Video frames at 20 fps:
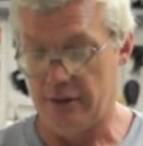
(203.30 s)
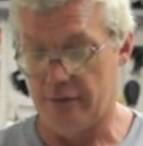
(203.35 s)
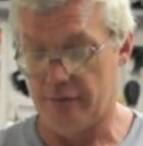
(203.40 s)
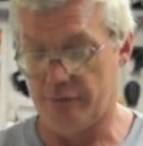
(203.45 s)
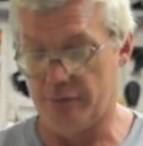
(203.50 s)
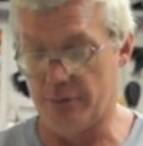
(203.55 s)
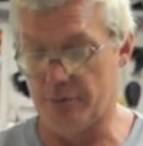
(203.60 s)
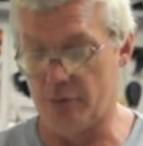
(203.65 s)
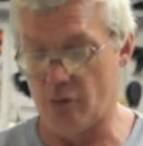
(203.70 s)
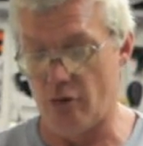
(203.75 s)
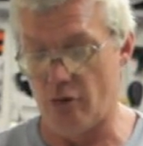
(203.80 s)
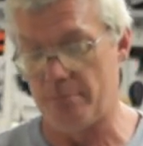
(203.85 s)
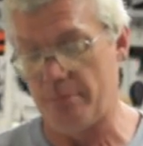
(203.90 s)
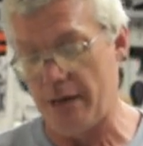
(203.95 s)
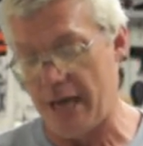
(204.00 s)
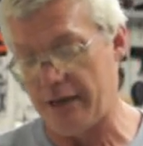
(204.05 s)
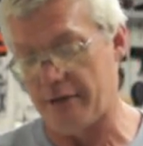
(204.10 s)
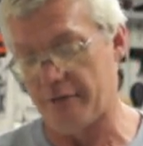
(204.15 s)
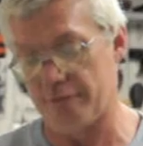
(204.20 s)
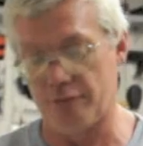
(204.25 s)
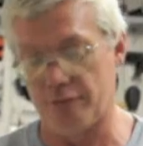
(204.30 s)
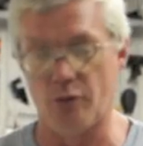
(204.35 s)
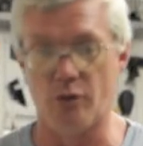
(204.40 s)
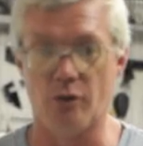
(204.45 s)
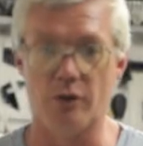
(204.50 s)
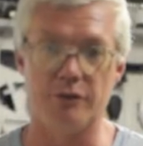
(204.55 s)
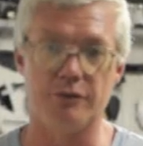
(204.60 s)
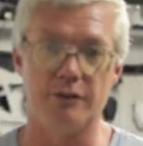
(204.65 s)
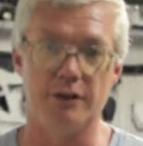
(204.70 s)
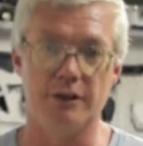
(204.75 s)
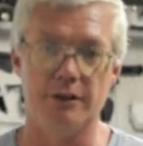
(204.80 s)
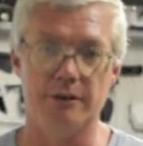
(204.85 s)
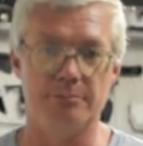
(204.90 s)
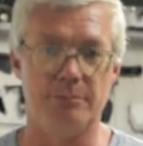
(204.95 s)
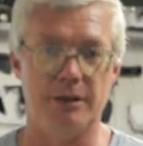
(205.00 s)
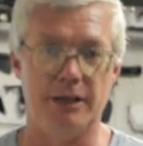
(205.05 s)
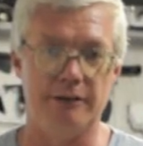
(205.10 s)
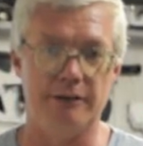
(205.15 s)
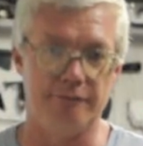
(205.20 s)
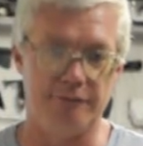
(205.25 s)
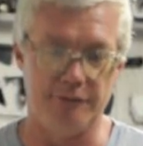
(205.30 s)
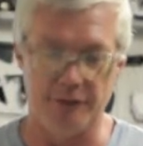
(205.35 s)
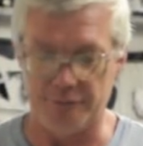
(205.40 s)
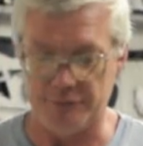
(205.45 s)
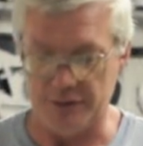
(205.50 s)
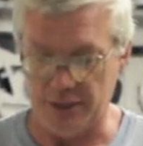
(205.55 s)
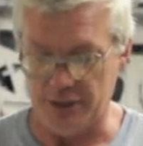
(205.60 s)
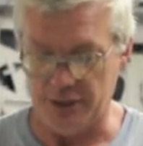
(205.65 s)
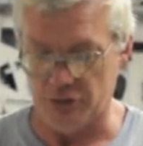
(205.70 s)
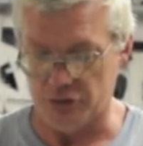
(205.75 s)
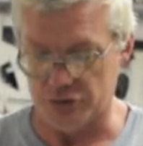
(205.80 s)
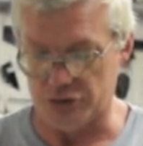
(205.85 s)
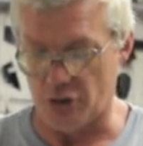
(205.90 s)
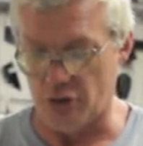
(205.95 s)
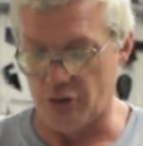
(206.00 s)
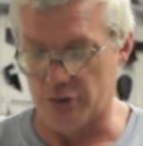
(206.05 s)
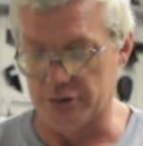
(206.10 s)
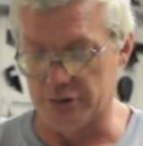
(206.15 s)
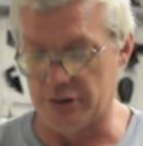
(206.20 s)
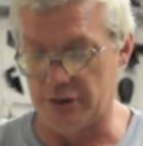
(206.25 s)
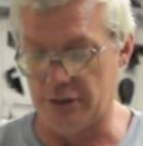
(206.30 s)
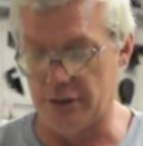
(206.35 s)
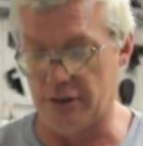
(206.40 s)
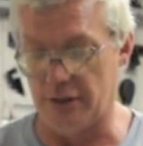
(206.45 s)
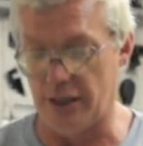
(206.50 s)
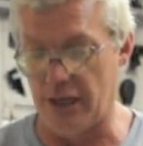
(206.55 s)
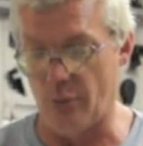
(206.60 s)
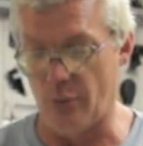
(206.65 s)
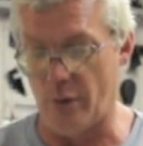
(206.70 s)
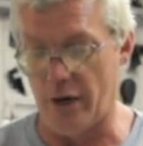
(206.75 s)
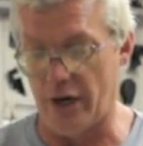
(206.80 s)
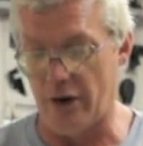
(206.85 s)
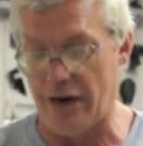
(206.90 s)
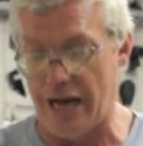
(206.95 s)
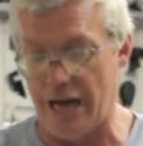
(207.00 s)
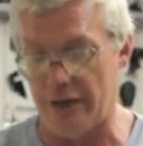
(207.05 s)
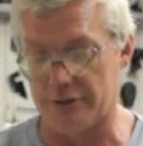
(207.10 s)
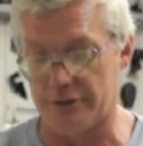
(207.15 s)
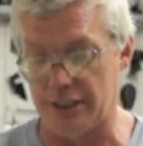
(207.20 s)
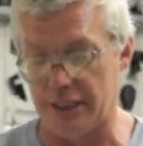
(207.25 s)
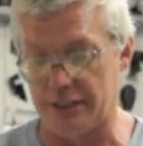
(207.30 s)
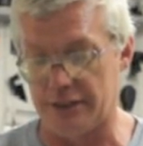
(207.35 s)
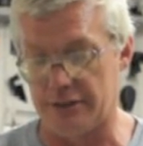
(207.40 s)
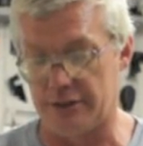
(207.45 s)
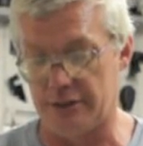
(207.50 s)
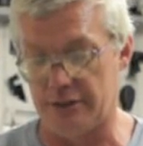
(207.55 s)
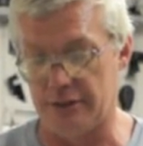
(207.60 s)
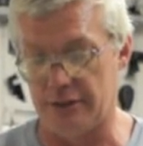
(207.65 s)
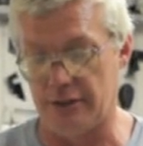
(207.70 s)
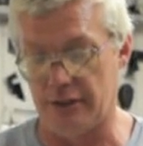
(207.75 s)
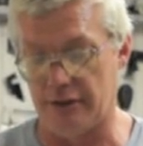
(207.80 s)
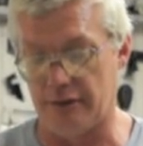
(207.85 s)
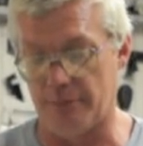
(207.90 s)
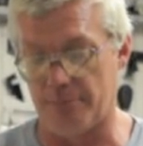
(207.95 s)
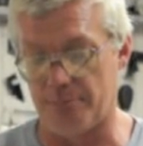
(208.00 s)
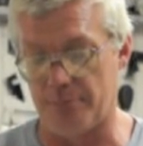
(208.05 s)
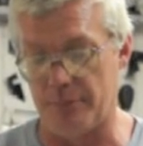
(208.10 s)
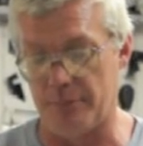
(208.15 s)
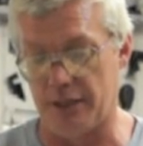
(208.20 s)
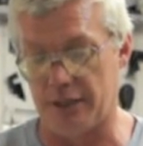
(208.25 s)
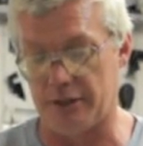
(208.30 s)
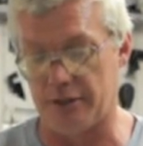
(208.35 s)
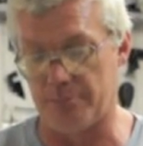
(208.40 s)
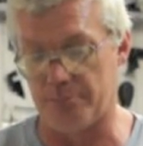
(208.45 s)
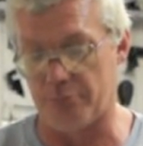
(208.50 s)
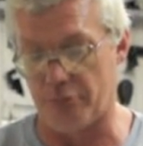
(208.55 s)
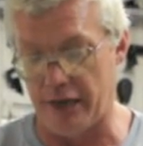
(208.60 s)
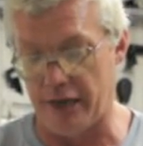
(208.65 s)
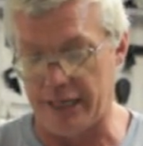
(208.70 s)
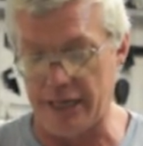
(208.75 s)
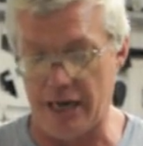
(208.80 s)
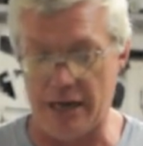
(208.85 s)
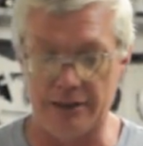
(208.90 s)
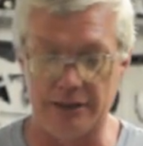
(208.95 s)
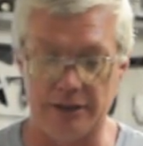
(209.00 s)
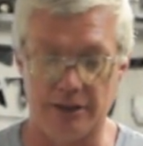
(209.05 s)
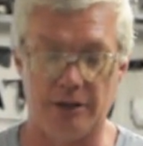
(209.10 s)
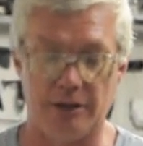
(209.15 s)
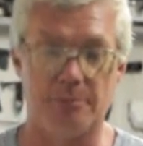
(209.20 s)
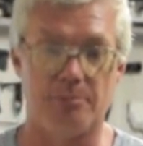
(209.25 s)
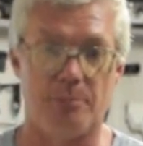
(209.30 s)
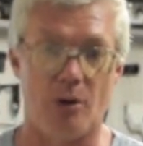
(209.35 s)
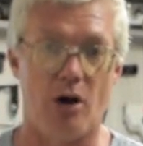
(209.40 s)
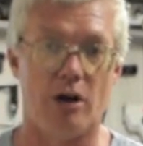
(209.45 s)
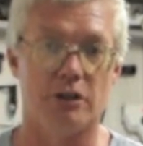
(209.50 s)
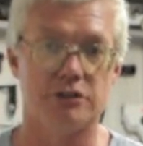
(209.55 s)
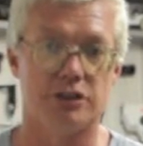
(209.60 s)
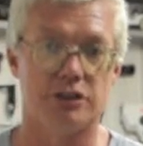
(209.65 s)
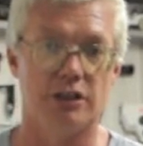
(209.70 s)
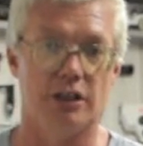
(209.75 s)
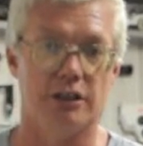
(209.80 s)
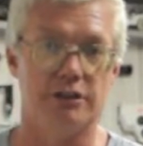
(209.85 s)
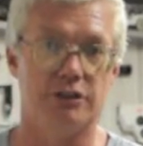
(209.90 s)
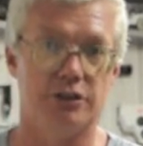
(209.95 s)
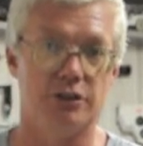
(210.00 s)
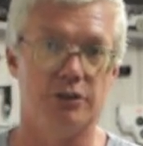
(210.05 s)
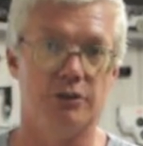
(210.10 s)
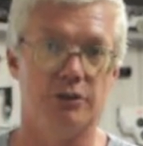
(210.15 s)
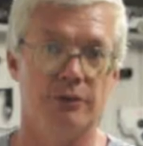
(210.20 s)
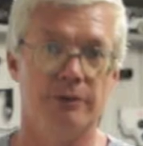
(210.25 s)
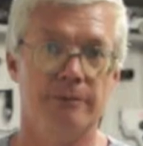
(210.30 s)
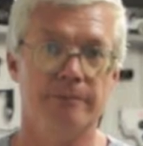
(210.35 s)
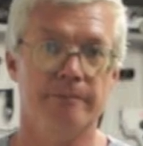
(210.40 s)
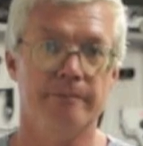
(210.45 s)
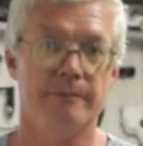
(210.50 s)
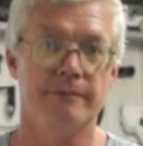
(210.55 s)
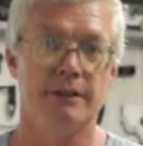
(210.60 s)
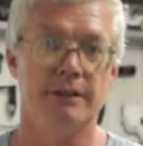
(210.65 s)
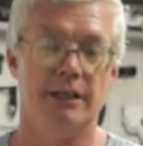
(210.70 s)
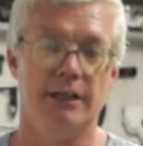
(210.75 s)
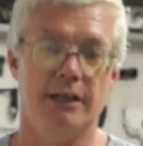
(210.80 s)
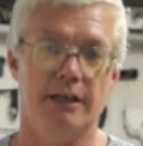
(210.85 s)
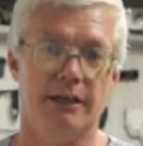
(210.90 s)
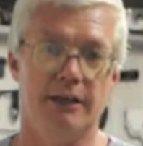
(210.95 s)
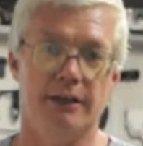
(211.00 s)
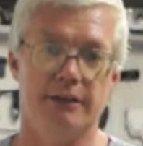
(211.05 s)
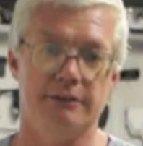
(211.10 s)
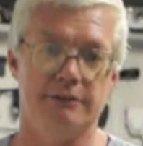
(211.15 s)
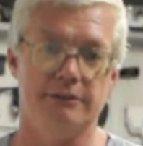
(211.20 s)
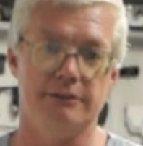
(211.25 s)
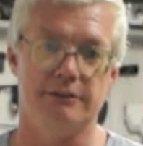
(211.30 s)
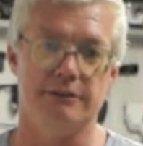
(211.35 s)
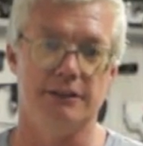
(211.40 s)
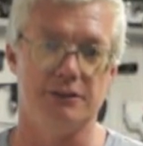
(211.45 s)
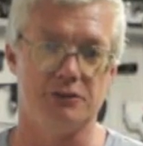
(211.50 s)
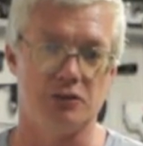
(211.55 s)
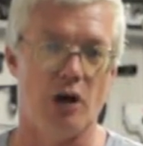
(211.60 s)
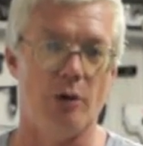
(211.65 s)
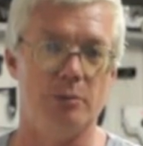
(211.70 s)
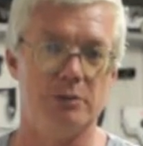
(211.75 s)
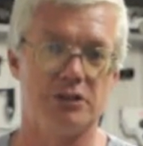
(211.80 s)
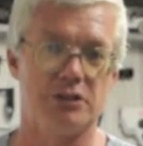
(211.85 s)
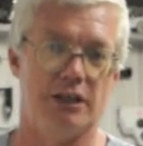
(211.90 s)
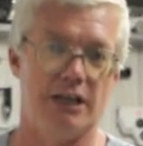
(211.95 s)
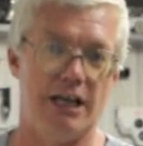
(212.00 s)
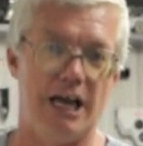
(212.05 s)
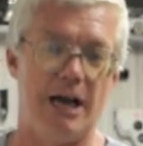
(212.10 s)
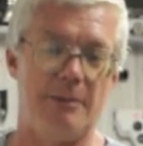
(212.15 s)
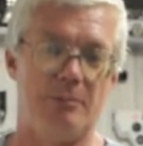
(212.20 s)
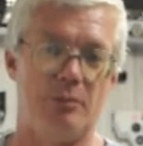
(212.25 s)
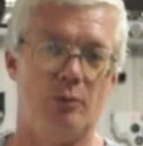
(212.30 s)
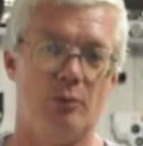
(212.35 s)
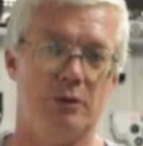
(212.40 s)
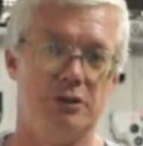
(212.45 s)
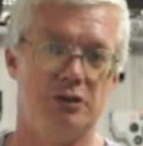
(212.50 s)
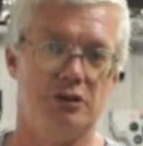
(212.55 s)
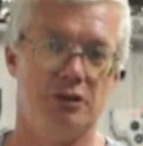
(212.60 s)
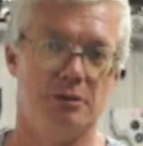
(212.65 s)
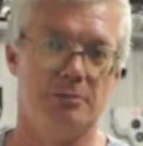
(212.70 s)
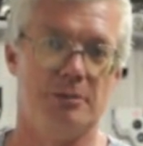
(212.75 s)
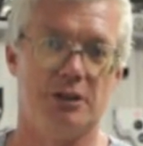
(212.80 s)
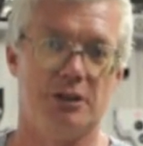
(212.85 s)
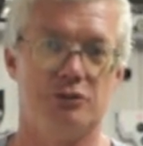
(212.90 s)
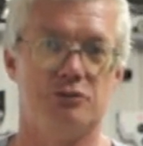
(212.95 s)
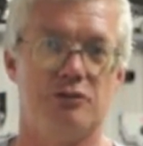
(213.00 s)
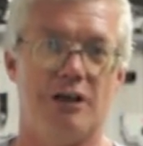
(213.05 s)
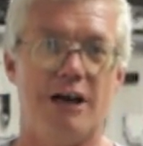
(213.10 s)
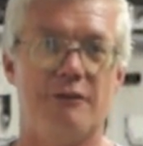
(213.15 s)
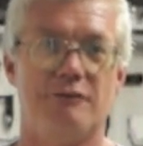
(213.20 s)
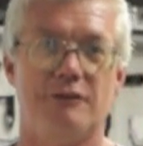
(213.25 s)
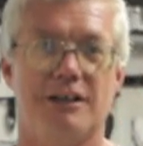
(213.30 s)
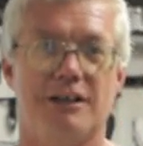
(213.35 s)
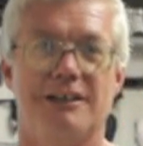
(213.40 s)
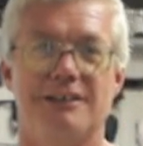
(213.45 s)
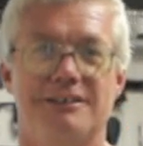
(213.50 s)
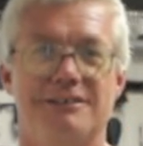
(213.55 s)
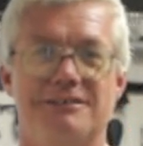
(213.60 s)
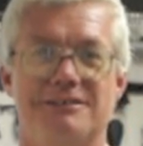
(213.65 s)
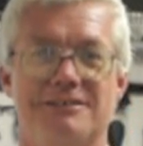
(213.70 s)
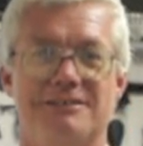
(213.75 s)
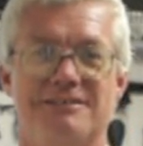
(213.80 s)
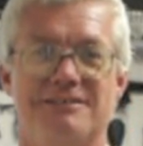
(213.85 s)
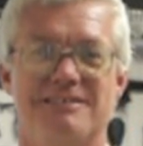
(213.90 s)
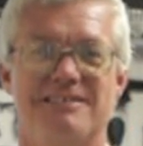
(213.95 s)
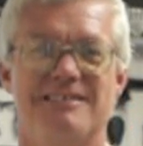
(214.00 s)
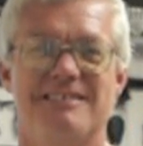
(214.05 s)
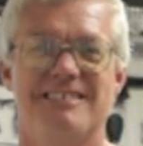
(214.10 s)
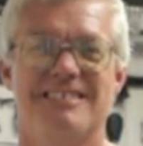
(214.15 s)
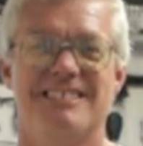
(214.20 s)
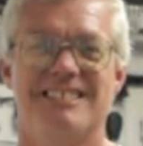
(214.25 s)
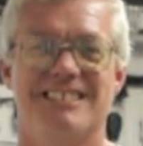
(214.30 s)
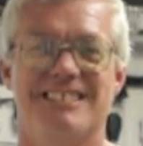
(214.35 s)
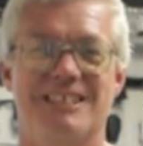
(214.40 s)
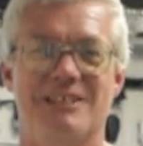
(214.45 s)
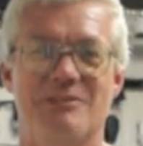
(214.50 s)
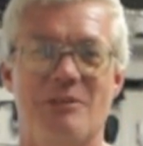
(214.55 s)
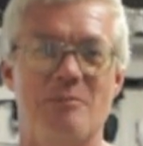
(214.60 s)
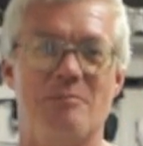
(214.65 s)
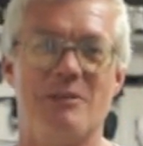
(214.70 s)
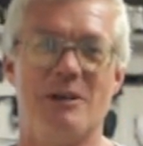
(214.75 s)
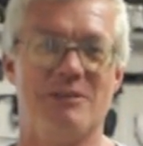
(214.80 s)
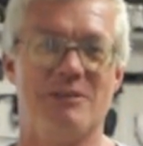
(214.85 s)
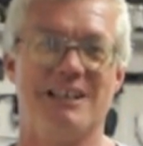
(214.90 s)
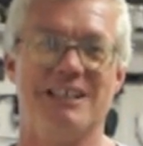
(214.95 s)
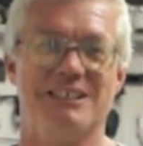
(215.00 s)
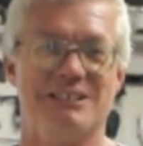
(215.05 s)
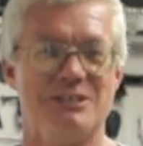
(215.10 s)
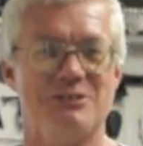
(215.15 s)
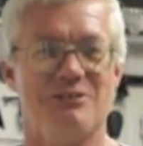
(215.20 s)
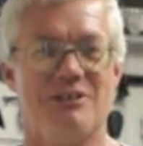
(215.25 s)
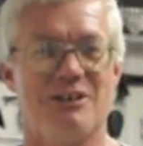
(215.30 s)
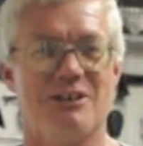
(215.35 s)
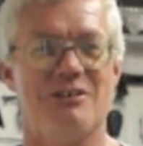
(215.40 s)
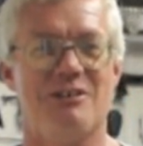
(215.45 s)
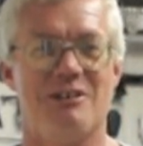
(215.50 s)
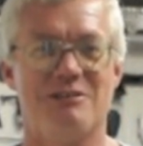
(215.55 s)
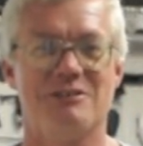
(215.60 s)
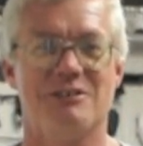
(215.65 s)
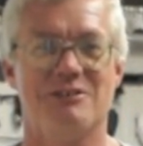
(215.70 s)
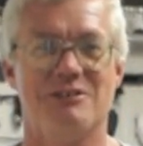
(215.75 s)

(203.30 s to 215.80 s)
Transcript: from going back and forth and being 50 years old, they wear out that it could break out of the ball stud too. And it's always going to happen when you're in the middle of traffic and you won't be able to get the truck off the